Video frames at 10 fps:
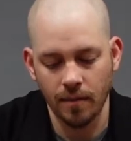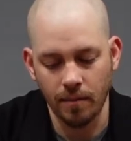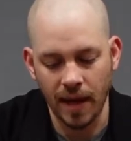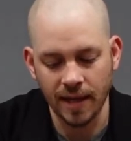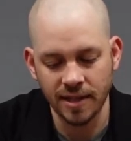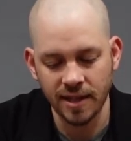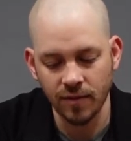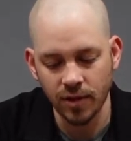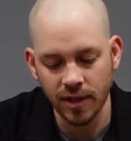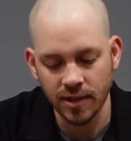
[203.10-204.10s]
Magazine
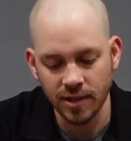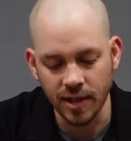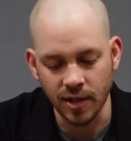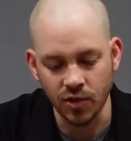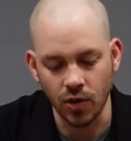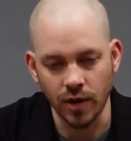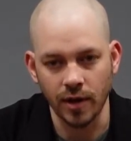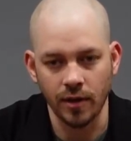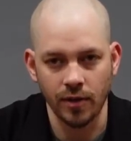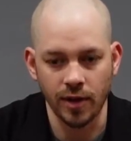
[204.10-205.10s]
release is on
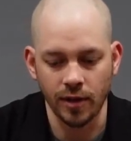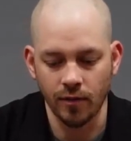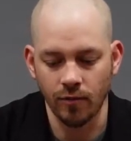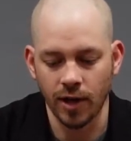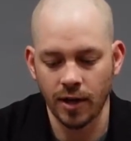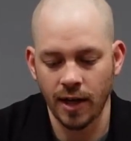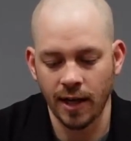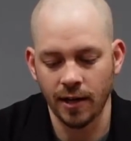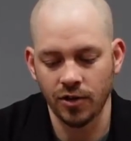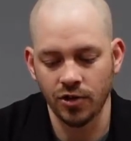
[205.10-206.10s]
the
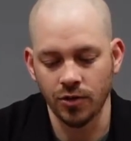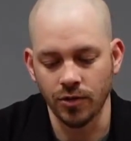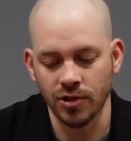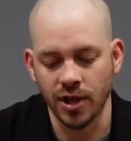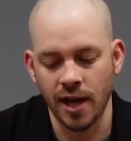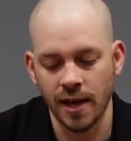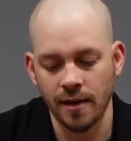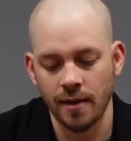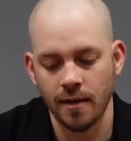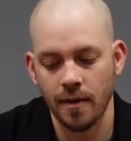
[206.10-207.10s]
right-handed shooter's side,
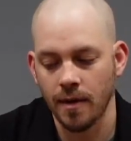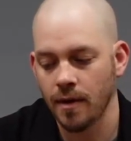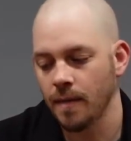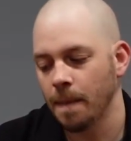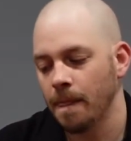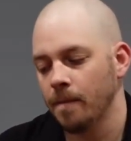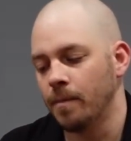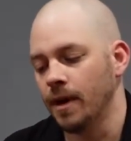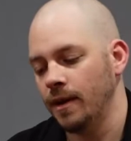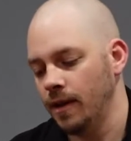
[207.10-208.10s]

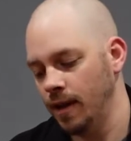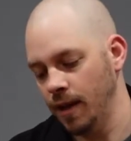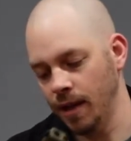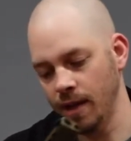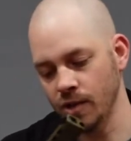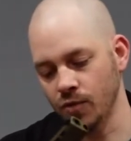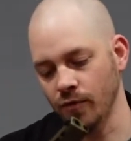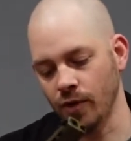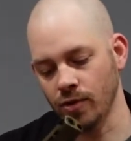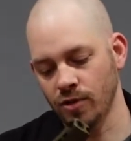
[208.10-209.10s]
but it is
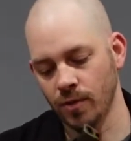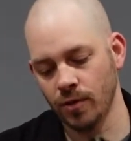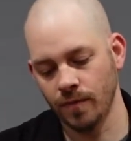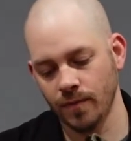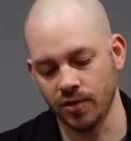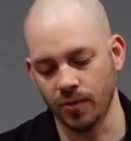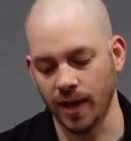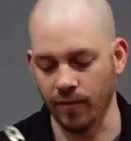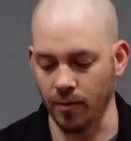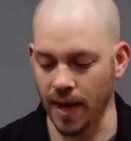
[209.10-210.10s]
reversible. So when we
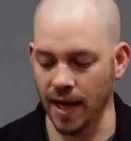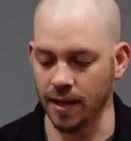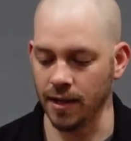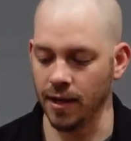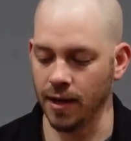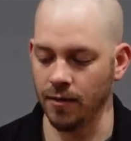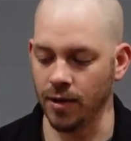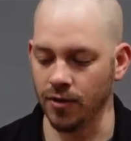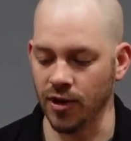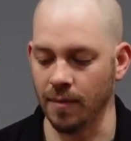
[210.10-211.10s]
have our mag in the gun, we
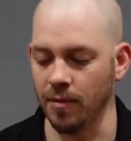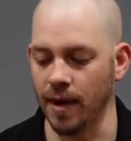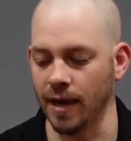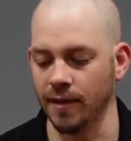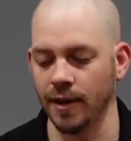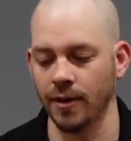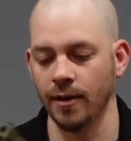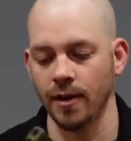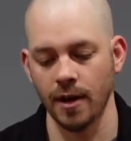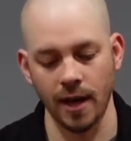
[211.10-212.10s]
can drop the mag there.
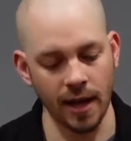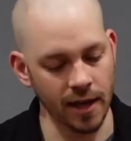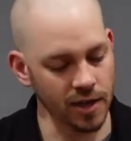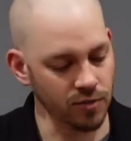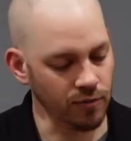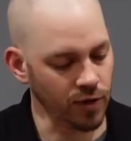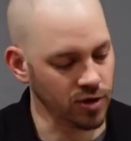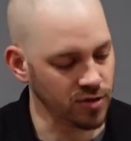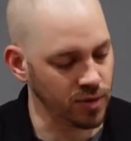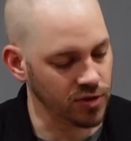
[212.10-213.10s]
It is
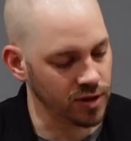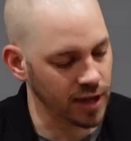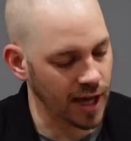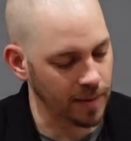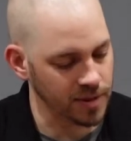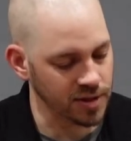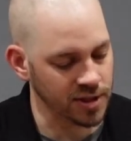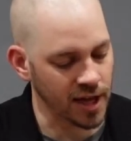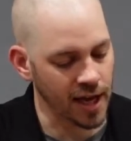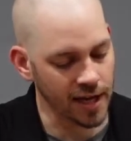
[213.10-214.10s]
reversible to the opposite
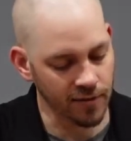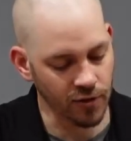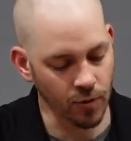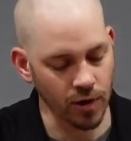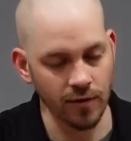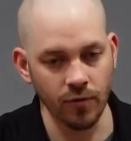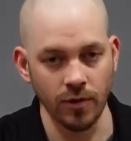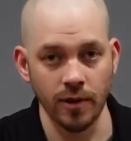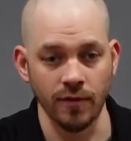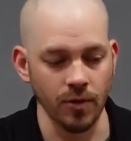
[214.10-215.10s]
side if you
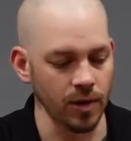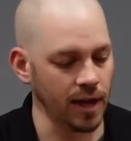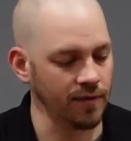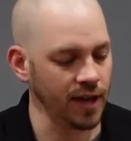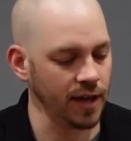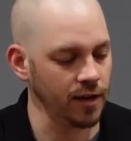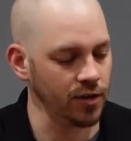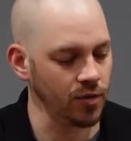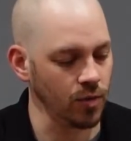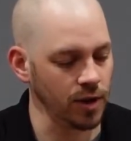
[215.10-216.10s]
were left-handed
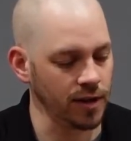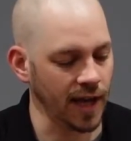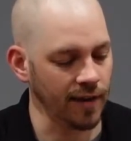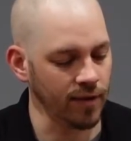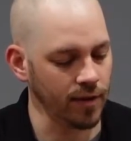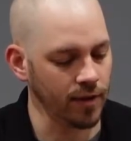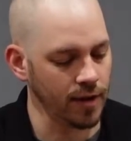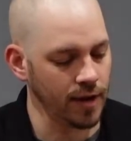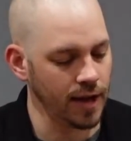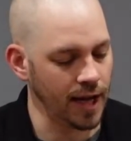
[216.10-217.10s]
and you wanted to have a
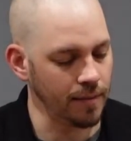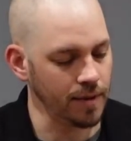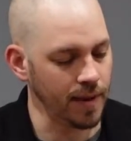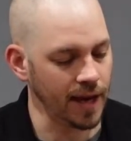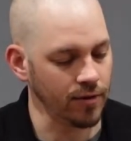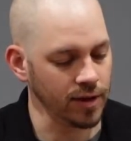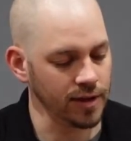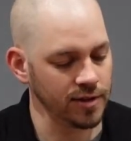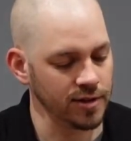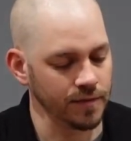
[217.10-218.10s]
ambi mag release.